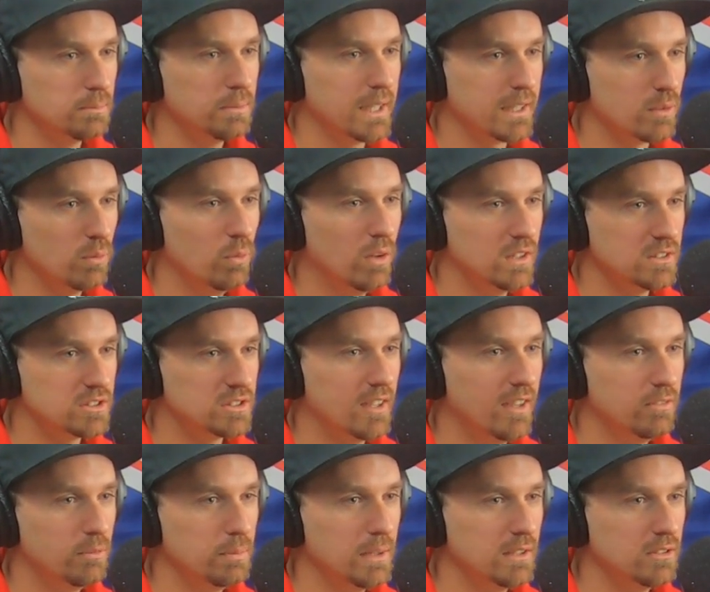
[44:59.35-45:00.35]
the black and white
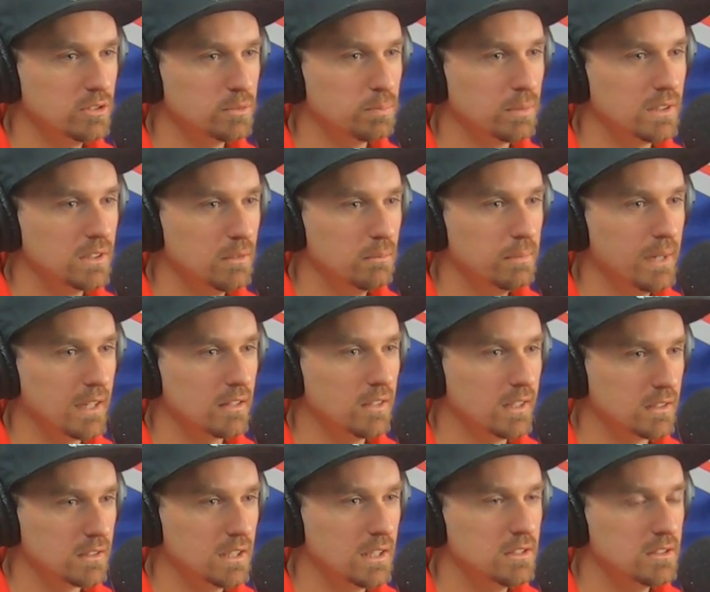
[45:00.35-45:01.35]
cipher battles. Bring yeah. them back
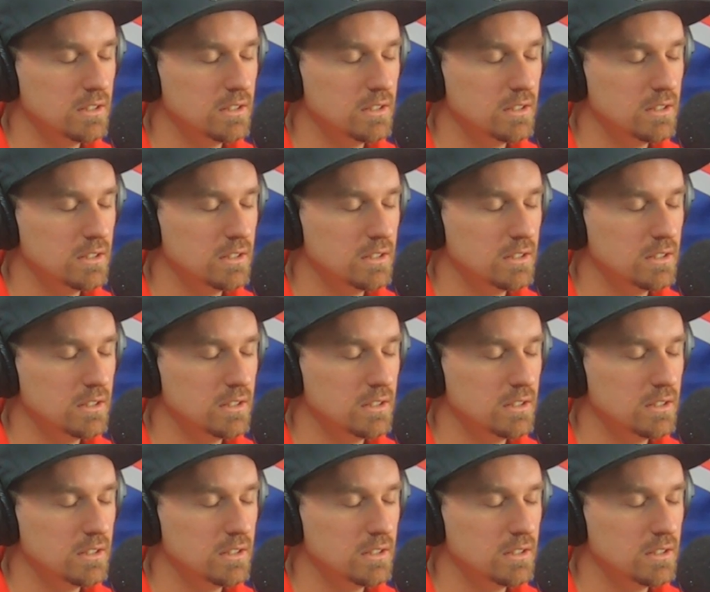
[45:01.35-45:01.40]
like